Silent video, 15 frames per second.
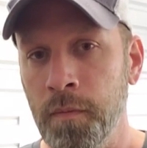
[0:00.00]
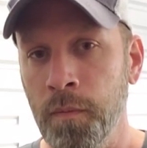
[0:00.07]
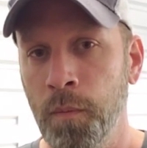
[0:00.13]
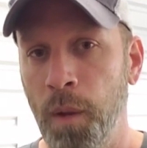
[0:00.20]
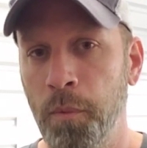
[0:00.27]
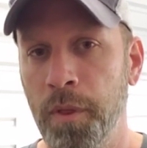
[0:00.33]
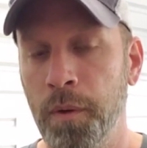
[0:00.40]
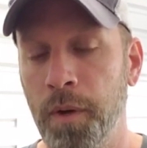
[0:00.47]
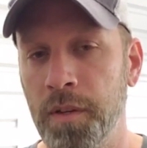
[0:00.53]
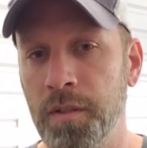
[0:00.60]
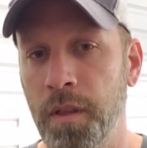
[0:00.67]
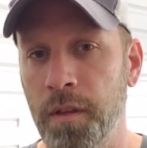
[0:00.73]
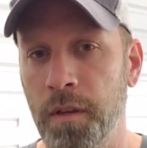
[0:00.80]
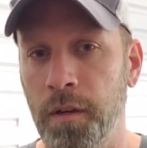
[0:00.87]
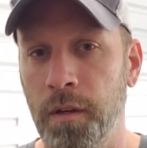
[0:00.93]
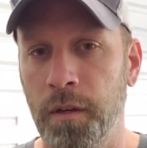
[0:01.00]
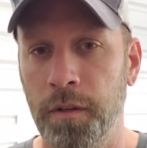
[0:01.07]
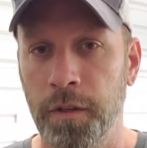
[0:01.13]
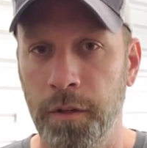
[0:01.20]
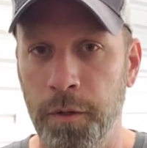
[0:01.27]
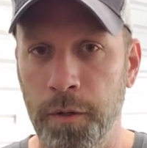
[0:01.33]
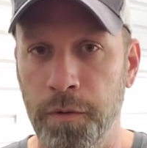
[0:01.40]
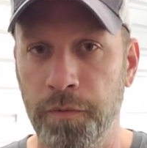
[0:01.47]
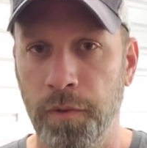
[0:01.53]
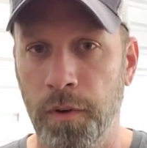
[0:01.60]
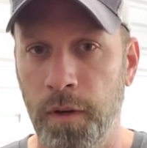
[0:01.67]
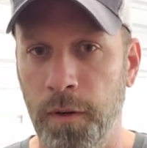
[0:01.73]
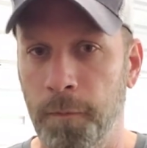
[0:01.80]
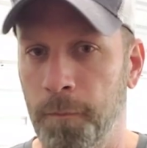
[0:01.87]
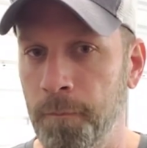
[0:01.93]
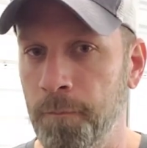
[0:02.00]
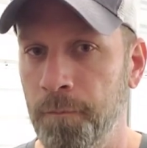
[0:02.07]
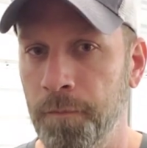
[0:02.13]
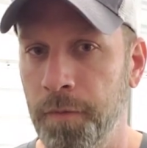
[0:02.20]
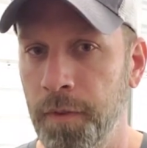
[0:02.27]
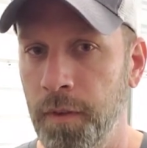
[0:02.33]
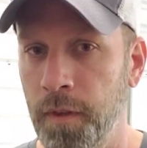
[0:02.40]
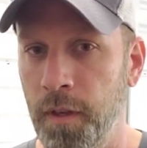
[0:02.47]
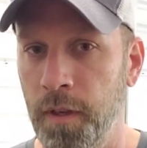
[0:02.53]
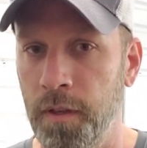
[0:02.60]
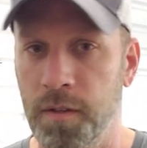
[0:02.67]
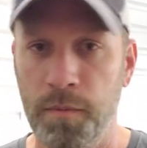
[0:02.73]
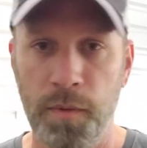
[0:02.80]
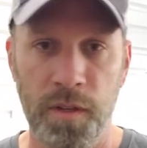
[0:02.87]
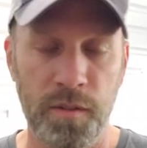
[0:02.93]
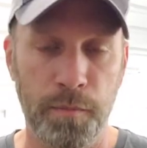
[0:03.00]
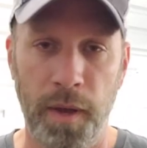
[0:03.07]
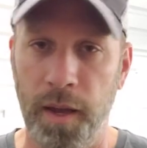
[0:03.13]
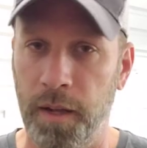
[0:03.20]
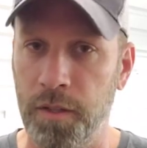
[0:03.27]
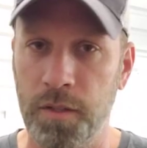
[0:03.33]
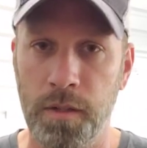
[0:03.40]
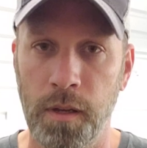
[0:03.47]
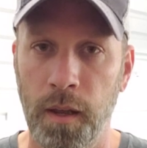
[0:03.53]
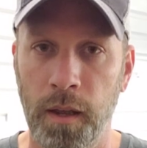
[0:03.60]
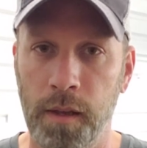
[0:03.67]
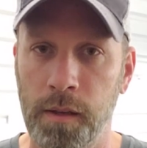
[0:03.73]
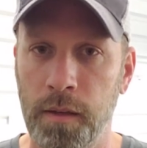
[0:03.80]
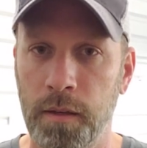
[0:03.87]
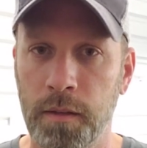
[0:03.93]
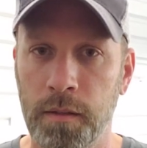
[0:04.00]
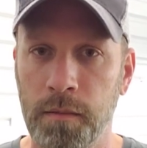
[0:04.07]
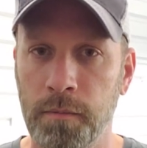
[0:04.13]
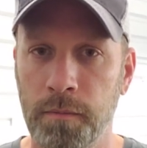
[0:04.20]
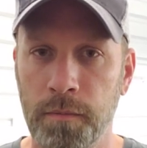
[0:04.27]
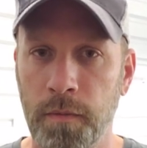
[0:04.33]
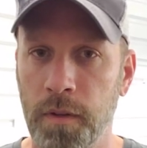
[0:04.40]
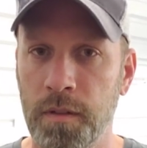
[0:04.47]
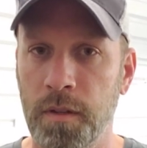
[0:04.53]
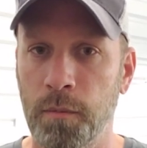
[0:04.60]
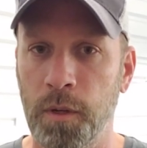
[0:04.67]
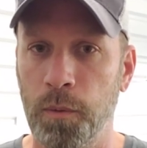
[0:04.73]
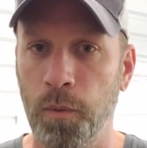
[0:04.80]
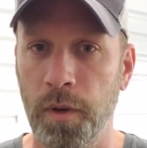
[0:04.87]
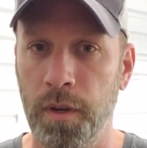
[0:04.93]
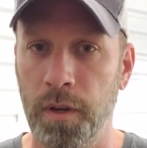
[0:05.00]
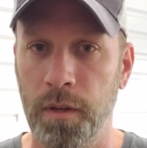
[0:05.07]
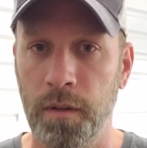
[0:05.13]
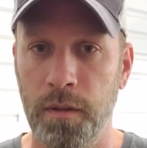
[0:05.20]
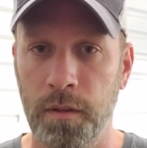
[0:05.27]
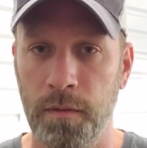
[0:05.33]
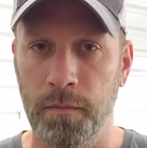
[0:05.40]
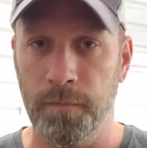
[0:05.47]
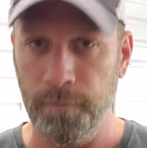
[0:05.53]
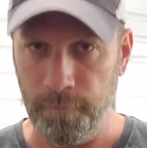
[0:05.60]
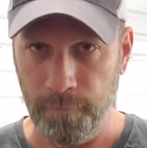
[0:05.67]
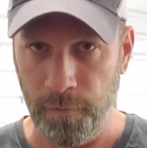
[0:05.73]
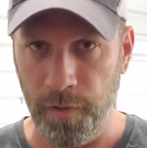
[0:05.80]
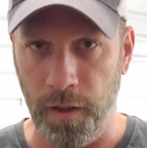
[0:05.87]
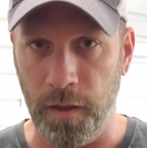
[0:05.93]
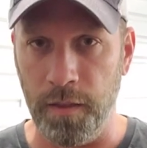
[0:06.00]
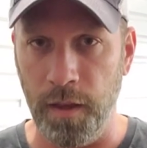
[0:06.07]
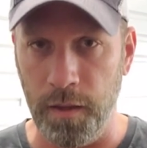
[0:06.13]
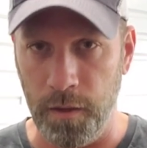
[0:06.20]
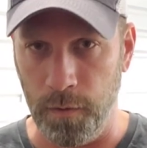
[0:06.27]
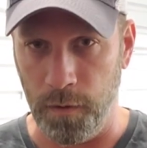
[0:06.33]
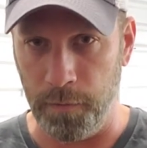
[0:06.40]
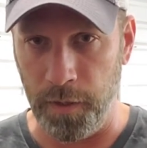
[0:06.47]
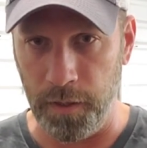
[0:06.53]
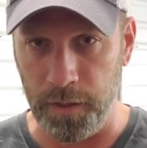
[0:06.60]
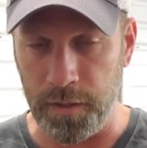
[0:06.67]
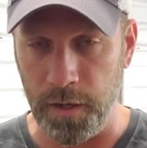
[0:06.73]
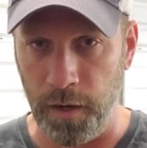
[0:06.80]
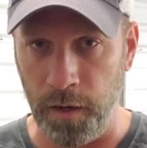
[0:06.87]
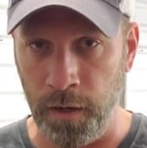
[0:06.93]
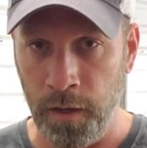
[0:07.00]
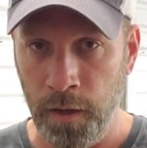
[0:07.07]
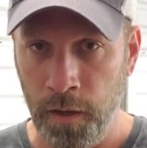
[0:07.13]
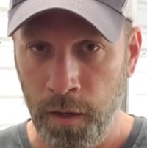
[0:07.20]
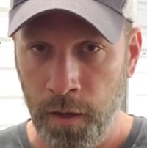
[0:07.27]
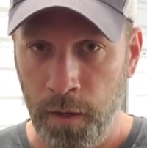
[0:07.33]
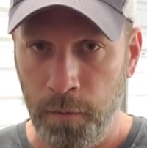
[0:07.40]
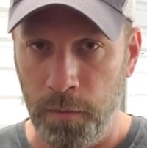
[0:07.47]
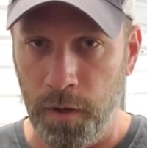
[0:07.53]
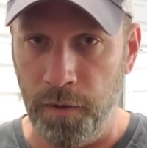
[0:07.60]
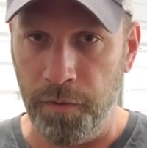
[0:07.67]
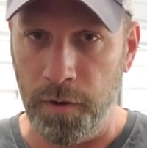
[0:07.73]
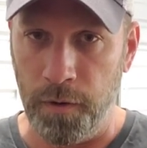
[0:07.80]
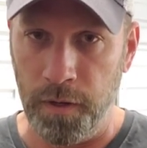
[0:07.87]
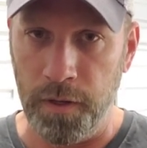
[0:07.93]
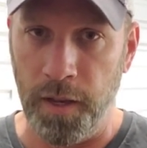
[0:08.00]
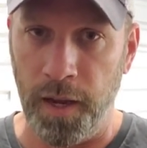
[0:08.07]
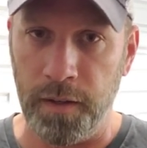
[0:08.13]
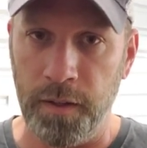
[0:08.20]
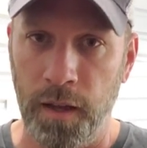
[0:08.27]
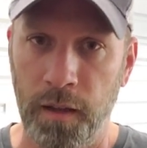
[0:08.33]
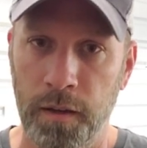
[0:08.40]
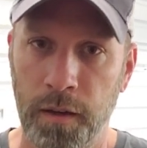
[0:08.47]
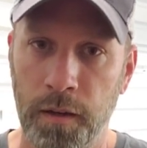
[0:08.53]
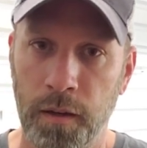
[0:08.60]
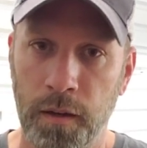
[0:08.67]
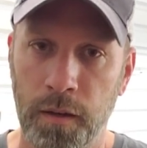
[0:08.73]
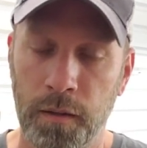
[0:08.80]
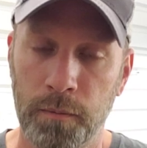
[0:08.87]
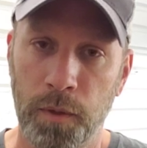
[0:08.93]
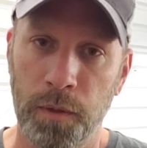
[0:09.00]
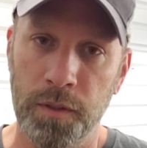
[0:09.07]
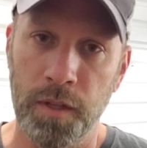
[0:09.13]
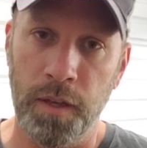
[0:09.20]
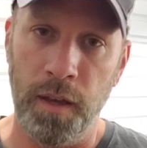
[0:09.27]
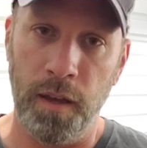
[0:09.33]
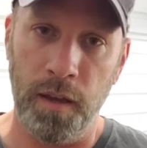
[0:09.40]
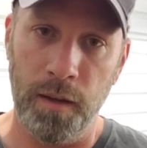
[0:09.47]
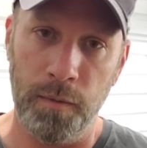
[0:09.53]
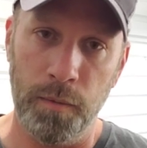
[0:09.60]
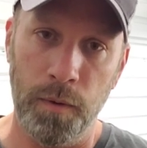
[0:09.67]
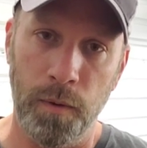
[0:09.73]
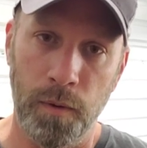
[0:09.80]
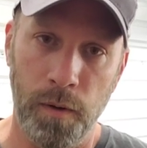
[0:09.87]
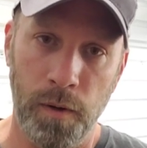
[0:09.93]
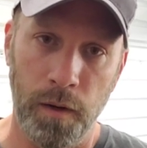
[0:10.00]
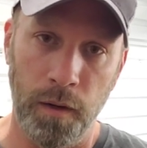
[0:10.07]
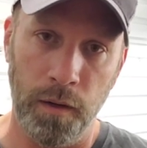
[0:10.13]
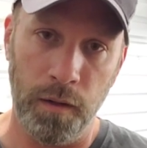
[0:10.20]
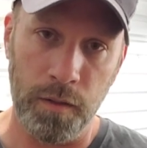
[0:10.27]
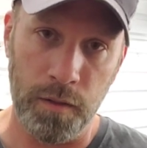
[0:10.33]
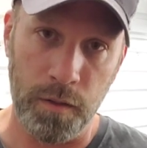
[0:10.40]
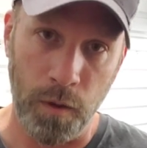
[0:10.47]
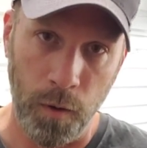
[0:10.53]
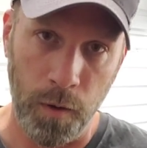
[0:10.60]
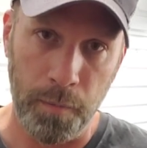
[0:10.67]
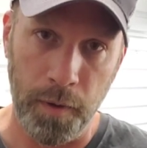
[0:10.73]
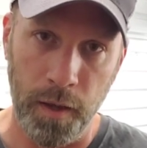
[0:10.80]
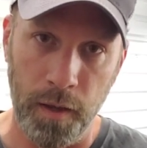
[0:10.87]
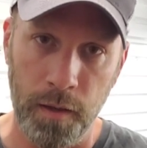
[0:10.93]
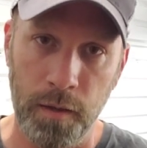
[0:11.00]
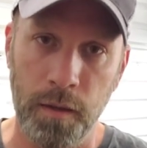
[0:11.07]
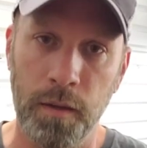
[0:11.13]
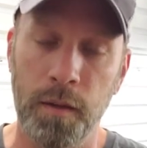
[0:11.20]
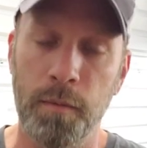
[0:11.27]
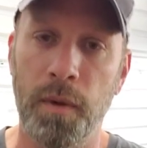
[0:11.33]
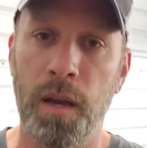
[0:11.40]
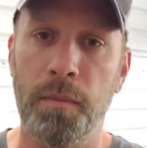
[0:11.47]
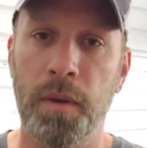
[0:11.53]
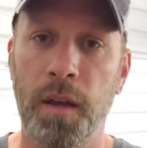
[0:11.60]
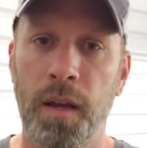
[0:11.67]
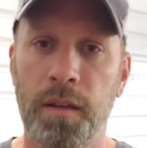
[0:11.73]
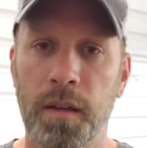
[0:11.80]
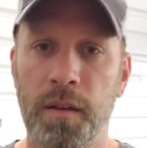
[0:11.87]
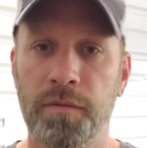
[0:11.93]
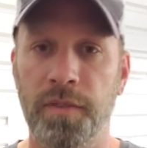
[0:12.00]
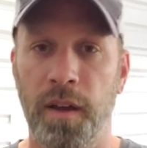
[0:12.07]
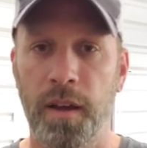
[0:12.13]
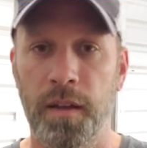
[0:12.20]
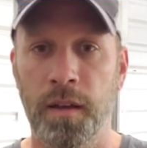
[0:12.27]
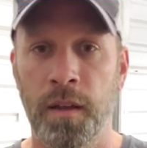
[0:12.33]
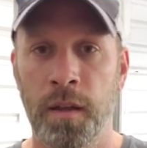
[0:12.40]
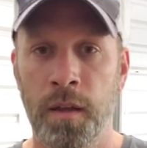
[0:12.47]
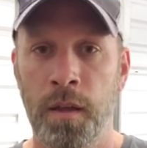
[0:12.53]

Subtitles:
Maybe the rest of your uniform is mismatched and someone wouldn't think that you were military, but if you were decked out in all Multicam or Scorpion, you might be identified